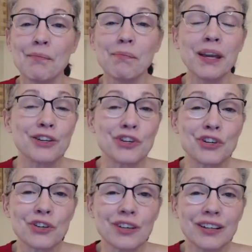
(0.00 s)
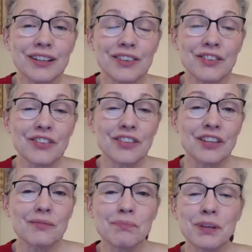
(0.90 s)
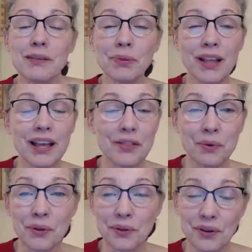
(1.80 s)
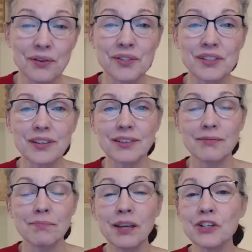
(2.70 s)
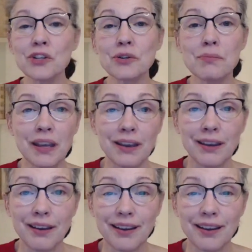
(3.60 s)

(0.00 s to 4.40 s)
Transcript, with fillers: picture the people on the roller coaster. Picture me.